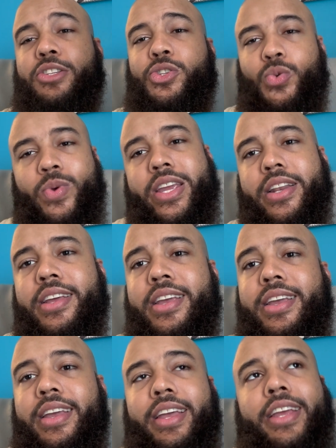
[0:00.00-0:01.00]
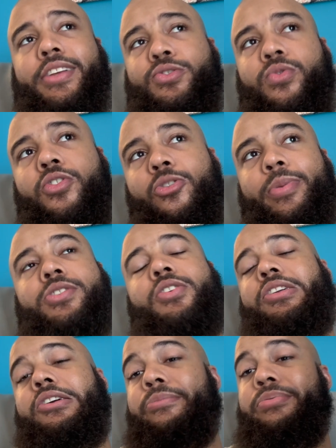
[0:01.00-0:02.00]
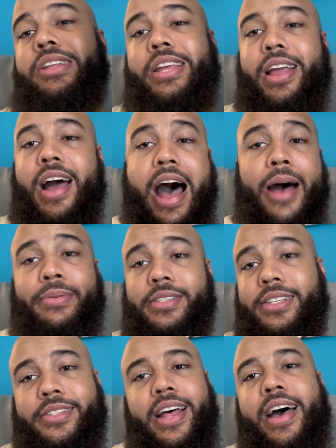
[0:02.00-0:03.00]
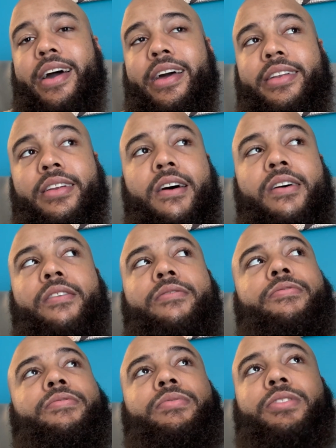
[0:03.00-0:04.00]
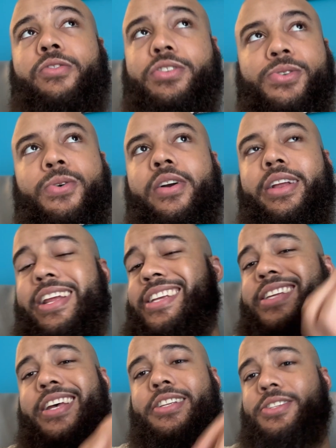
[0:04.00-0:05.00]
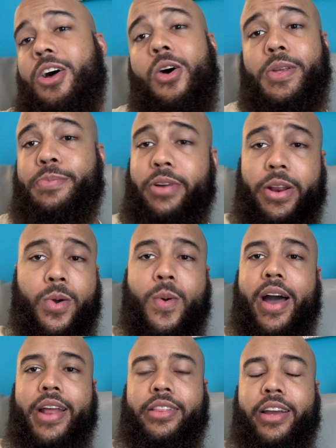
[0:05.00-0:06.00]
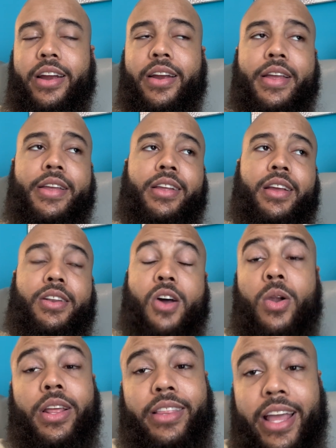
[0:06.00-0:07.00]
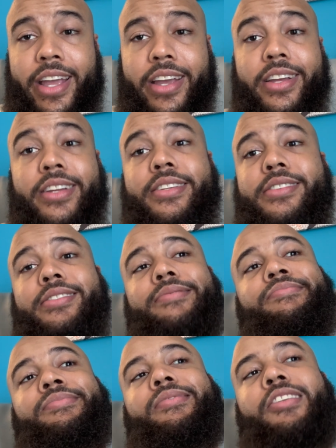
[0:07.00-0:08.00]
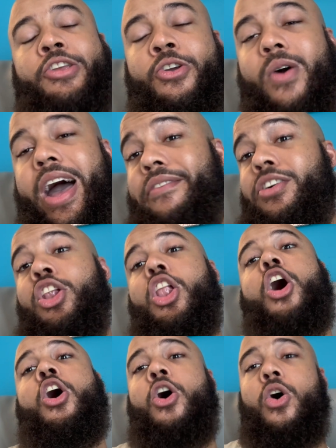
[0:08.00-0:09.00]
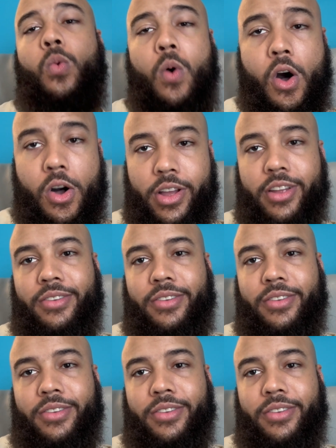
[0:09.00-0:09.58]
suite. His room is on the complete opposite side of the resort. And he says it's always pretty quiet there. The only thing is you're gonna have a long walk,